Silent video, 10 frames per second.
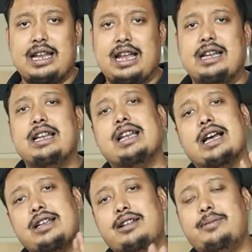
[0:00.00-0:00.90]
And in an
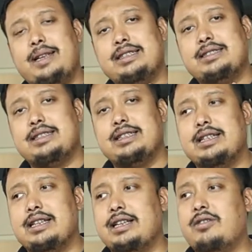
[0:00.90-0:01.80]
underbase,
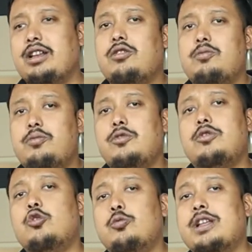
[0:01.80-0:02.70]
you can
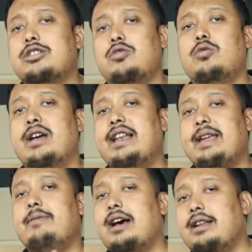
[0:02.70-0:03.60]
put 2+2 and
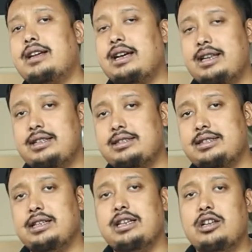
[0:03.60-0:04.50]
give the other colors,
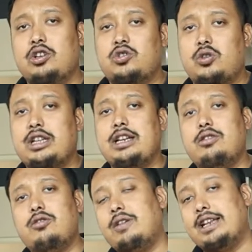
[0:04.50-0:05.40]
so that you
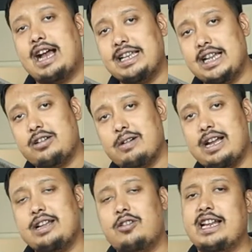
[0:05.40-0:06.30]
don't want to highlight
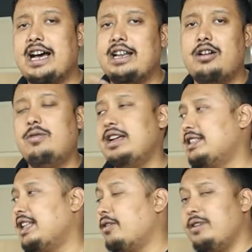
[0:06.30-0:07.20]
white. Or there are other ways,
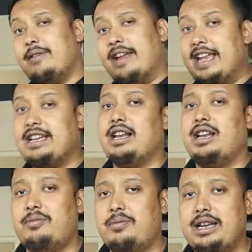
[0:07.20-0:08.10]
like we have 8
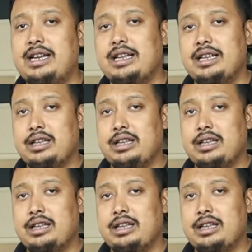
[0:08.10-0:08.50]
color print,